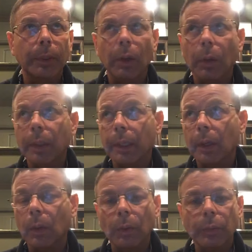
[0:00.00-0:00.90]
coconut
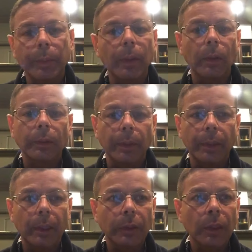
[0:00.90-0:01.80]
coals. We all know
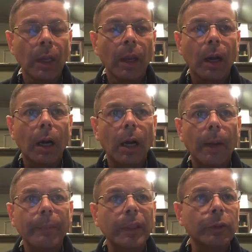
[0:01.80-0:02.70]
this. It's